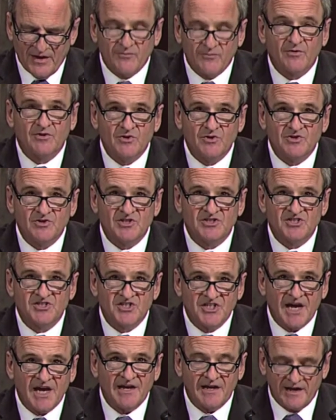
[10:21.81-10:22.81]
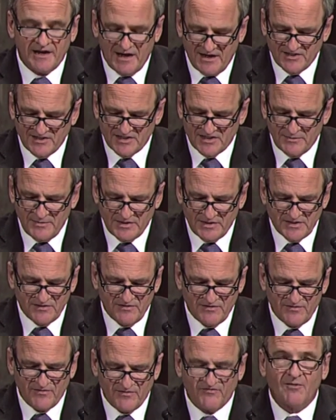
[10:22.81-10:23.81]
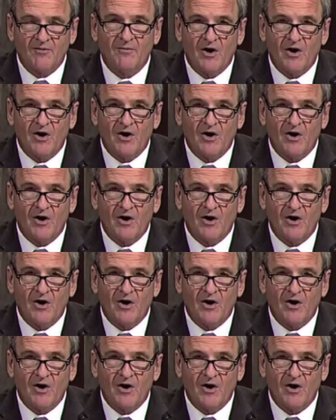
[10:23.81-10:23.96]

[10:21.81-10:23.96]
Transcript: that reduces shaking estimates